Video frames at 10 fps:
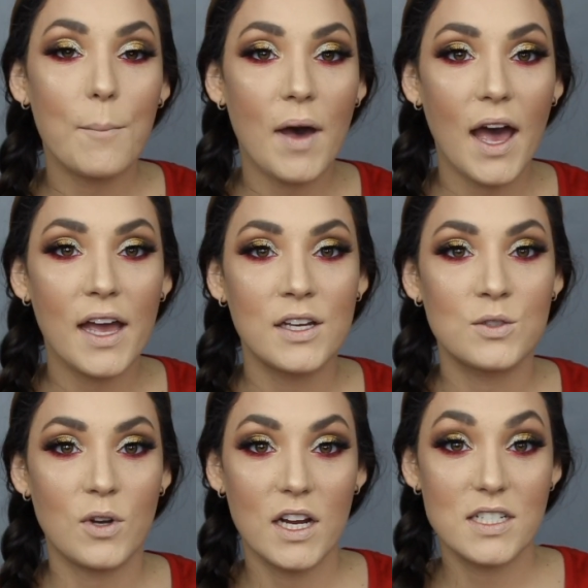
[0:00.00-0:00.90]

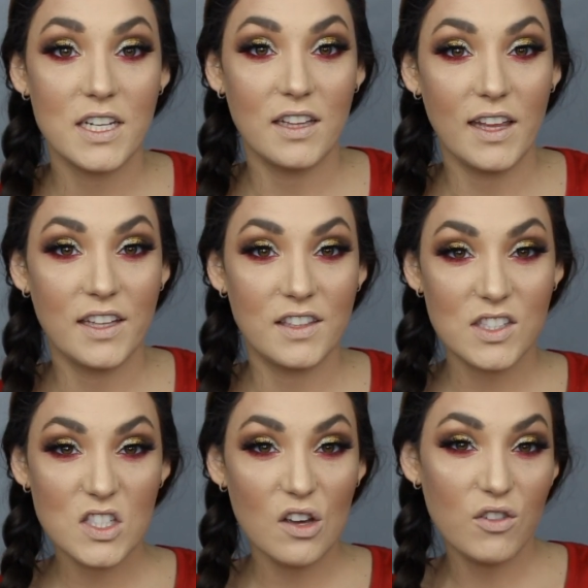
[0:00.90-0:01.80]
mind where I did like the
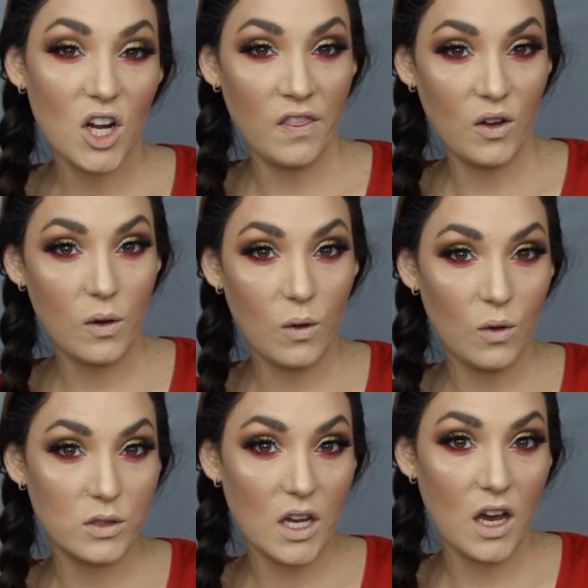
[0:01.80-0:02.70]
silver and the
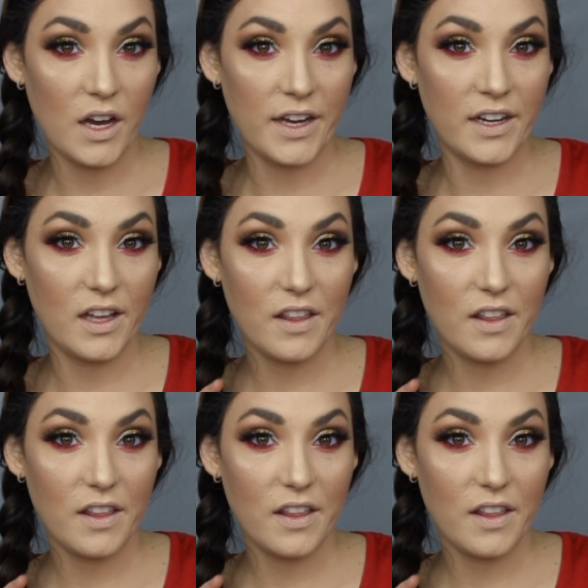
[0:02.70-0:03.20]
gold on